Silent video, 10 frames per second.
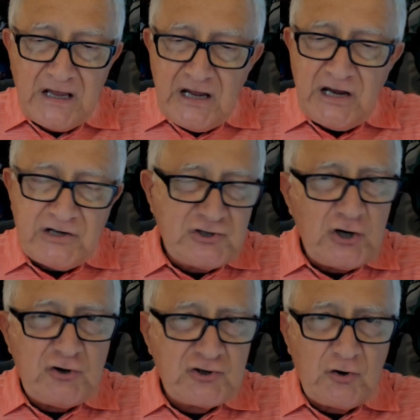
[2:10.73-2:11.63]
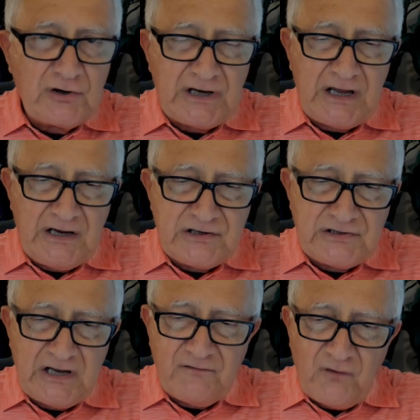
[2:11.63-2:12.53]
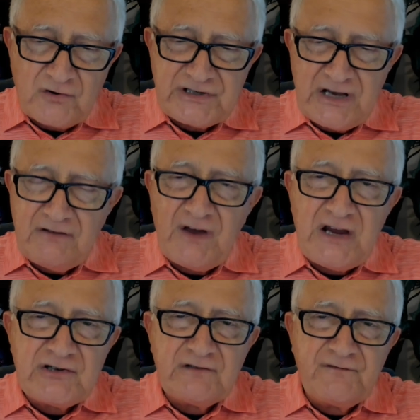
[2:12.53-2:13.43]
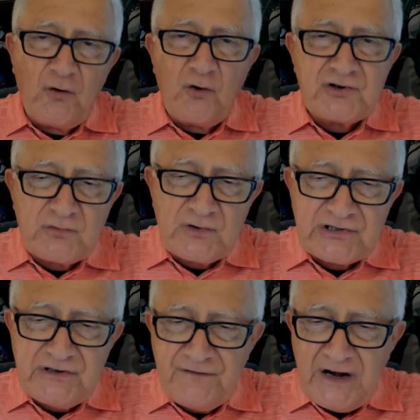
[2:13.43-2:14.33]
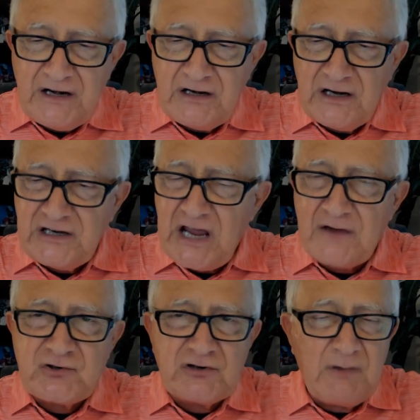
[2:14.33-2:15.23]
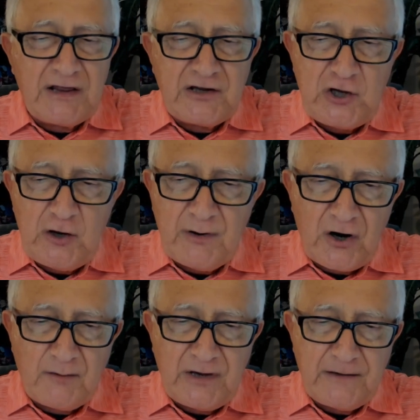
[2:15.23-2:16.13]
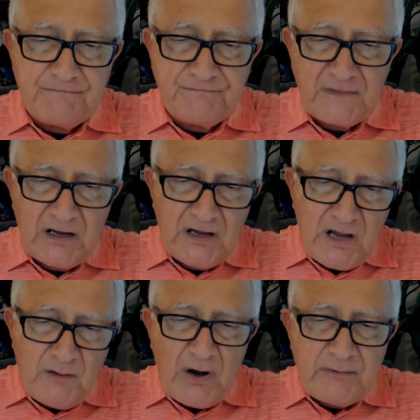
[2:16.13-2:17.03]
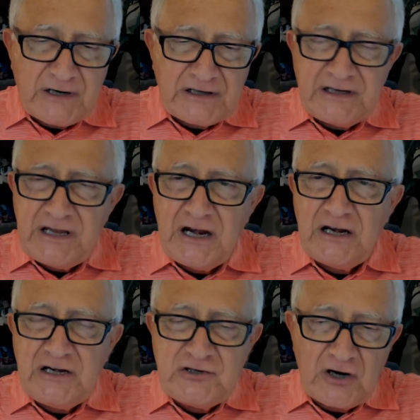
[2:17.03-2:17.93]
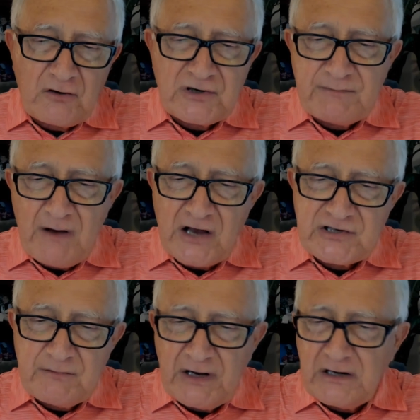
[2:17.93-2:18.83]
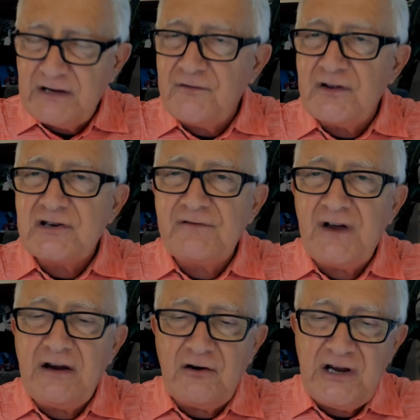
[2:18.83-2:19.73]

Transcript: In 2 short days, the invasion force was defeated and captured by the Cuban army. Publicly, Kennedy took responsibility for this failure.